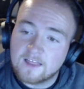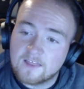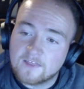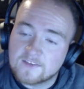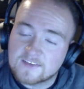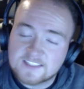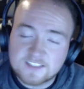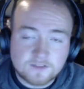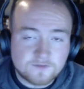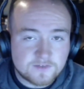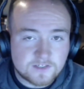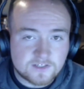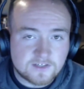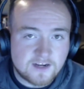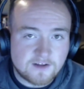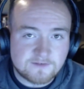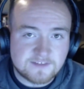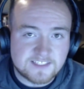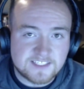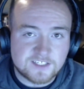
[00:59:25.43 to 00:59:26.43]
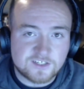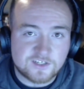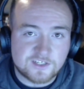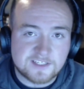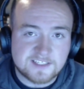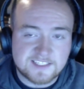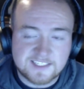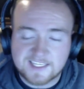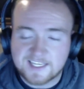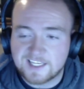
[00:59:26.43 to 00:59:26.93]
the Silver Crown
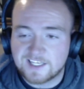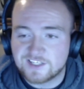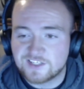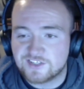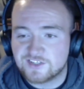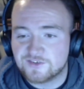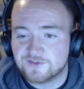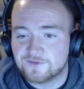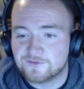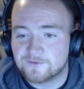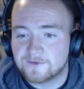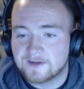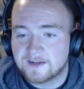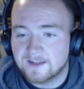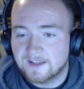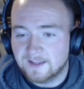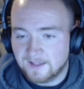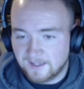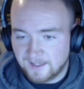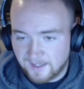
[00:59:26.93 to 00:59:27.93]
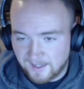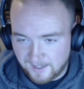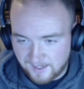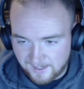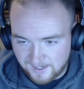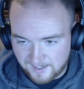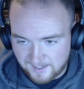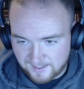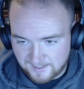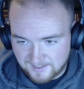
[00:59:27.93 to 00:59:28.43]
Series into
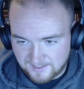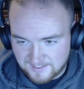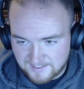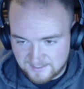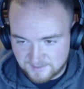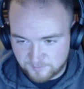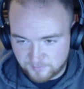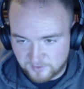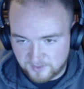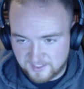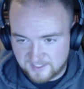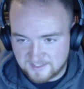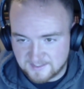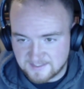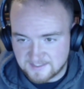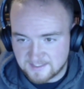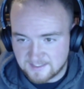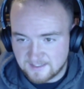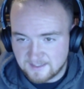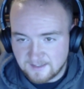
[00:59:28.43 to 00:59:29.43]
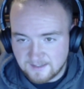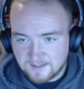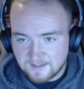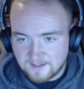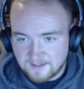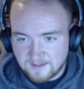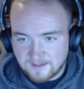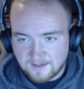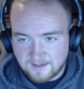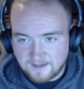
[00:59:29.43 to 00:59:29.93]
his plans
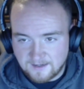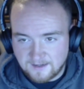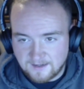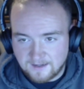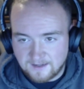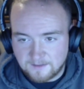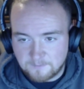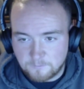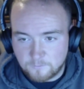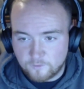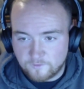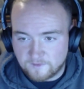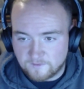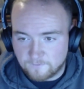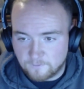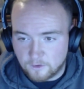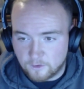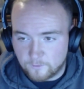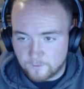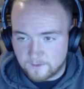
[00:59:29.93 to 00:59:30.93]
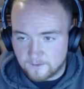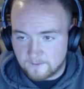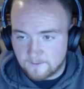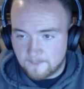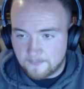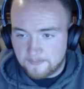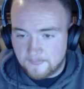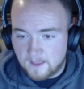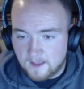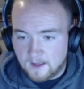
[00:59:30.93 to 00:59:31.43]
moving forward.
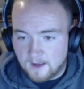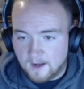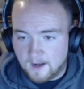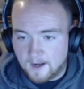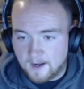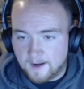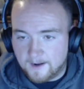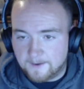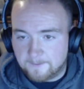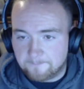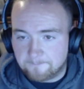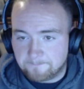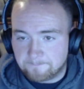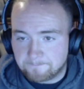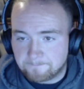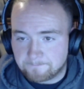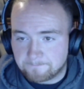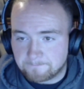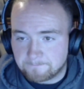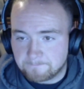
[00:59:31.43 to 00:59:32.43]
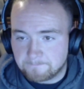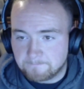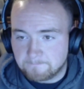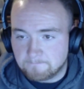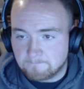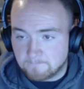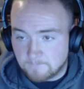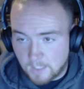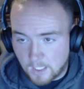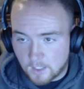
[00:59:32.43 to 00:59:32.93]

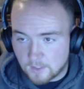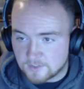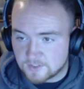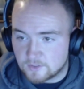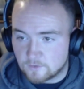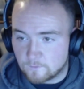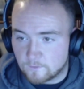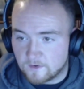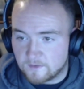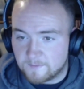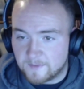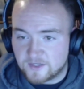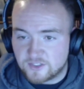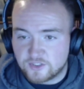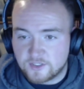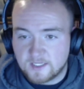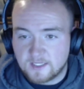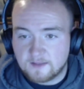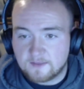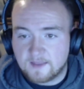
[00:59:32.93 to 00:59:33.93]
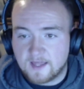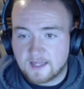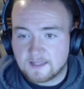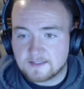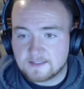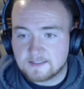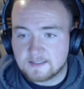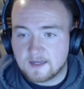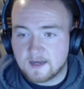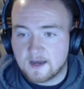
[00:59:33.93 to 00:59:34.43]
Also worth mentioning
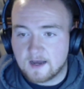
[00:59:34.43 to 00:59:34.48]
that